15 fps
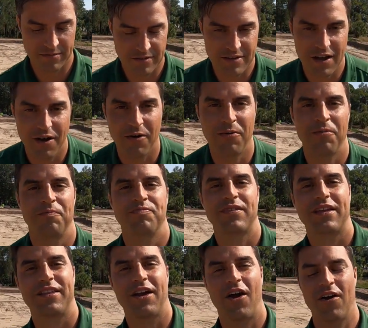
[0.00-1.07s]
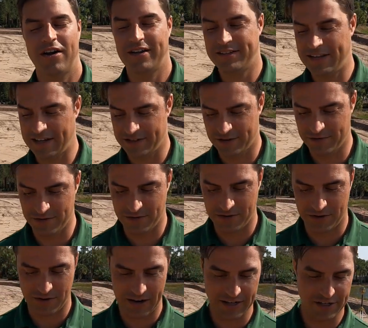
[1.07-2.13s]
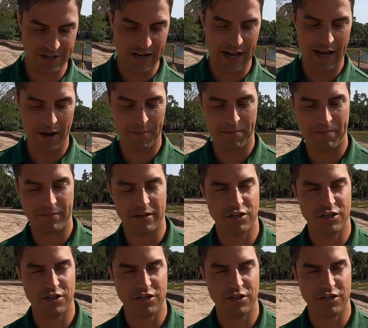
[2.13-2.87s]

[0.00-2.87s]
So the architects are doing a great job,